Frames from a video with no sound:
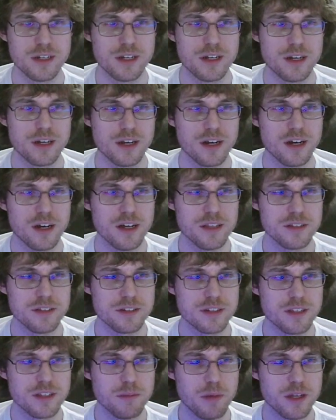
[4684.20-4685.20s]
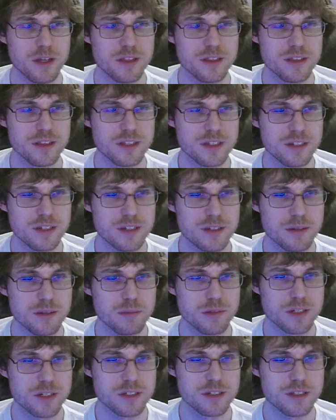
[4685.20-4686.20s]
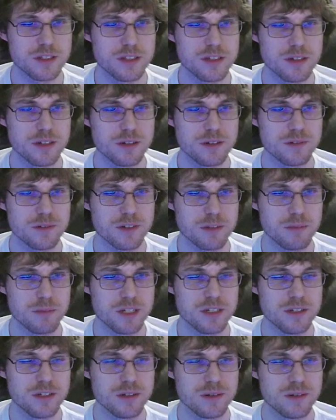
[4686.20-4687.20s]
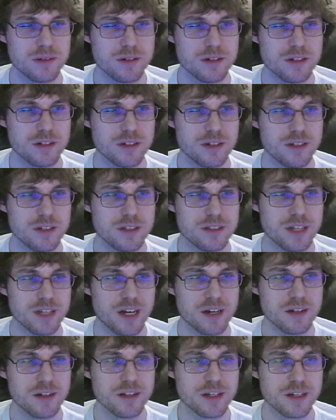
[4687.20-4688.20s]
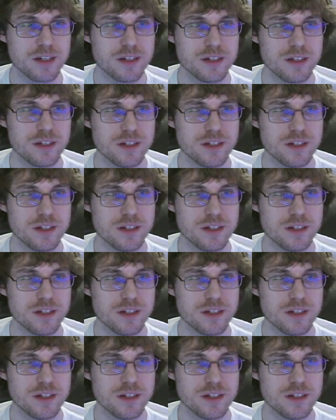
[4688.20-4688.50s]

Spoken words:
This is the button that brings the ring menu toggling.